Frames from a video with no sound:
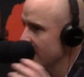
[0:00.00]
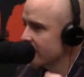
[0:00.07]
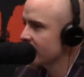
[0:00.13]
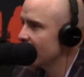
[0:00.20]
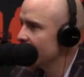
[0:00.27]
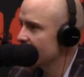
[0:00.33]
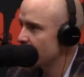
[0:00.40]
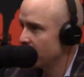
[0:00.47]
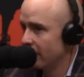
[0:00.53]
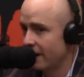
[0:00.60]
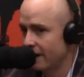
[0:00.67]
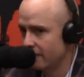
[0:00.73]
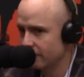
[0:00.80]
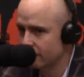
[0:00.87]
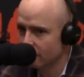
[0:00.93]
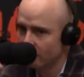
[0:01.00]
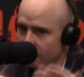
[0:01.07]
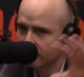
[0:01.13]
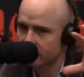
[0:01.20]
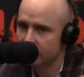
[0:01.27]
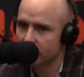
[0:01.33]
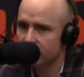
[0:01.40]
He's got this plan for all
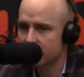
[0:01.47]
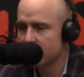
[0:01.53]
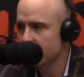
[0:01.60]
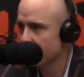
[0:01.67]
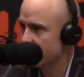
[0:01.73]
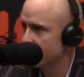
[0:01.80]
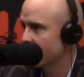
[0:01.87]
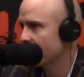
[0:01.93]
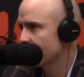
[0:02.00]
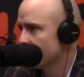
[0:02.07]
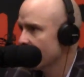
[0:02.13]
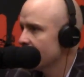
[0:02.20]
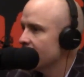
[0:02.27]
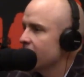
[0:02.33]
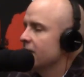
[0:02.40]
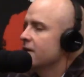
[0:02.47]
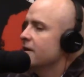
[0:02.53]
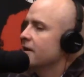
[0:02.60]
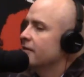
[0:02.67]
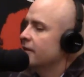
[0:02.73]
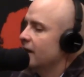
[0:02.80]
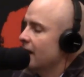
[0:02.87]
these things, right?
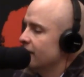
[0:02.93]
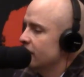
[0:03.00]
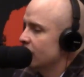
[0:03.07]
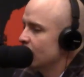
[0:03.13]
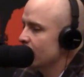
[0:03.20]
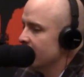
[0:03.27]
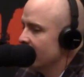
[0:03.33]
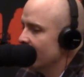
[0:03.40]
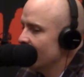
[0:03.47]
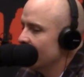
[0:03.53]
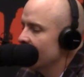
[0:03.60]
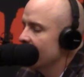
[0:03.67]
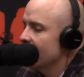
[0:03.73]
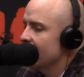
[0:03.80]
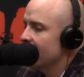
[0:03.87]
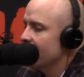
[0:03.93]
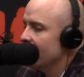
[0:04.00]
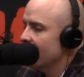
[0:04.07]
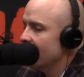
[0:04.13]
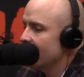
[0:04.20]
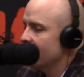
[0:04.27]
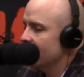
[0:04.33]
That I have to tweet out.
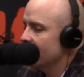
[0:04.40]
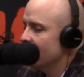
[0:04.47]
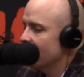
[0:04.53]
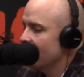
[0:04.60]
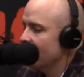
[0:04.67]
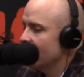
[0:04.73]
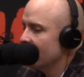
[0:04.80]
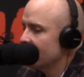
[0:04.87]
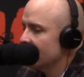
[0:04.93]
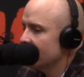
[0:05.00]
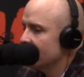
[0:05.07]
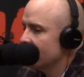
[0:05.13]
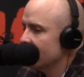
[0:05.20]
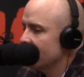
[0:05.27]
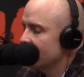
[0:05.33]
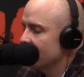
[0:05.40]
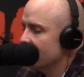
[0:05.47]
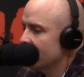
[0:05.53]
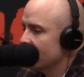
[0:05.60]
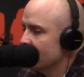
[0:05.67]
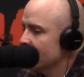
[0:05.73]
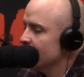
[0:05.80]
And I
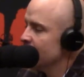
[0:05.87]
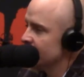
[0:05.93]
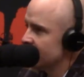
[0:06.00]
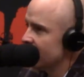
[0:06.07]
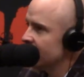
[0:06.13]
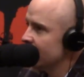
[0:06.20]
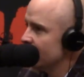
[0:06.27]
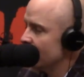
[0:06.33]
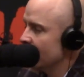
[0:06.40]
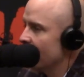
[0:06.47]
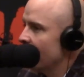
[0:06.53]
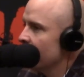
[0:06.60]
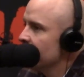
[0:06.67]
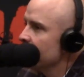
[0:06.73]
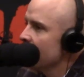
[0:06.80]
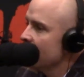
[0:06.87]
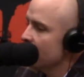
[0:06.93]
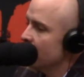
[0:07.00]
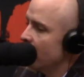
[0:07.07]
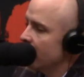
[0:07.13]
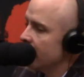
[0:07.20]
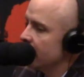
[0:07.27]
really resent him for that.
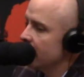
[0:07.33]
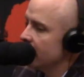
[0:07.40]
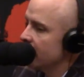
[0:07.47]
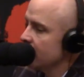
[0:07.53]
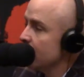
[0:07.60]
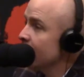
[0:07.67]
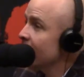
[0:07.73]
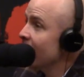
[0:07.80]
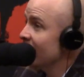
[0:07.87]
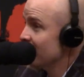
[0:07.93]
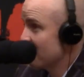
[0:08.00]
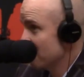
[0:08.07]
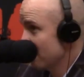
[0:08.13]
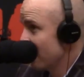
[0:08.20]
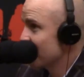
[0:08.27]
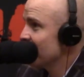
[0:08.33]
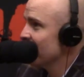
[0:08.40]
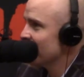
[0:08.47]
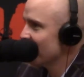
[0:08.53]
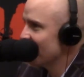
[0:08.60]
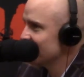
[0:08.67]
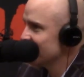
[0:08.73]
But you can have my
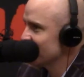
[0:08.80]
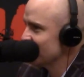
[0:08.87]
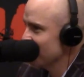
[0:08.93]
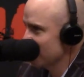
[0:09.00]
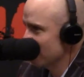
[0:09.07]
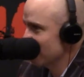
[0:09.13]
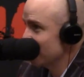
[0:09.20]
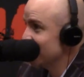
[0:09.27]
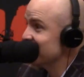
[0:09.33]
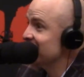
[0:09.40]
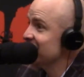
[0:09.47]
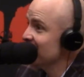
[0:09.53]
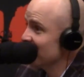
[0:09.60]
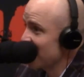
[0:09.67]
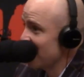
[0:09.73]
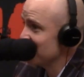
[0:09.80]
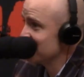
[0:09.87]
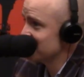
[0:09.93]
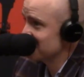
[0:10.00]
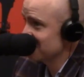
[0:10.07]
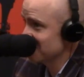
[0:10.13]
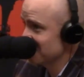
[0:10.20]
BlackBerry Classic for a month and see what
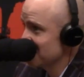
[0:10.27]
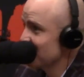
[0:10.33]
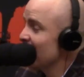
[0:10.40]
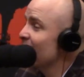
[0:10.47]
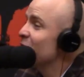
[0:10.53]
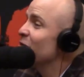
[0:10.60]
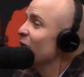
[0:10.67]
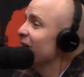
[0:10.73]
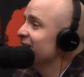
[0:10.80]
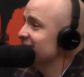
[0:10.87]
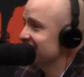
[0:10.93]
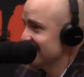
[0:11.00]
happens to you. You'll go crazy.